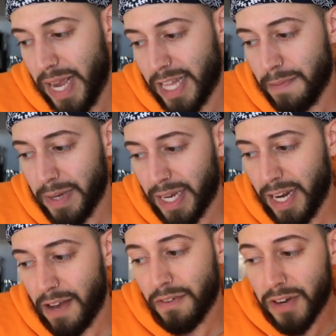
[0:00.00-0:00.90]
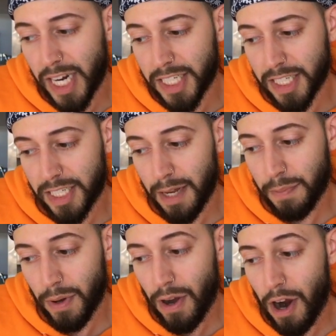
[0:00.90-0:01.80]
you be at the beginning of a
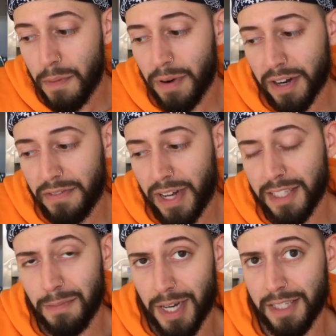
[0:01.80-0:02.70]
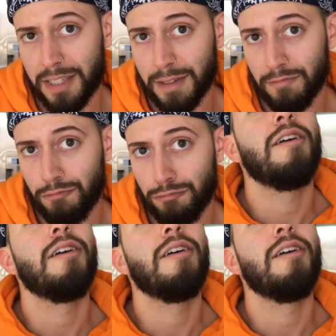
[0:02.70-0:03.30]
relationship? Are butterflies a must?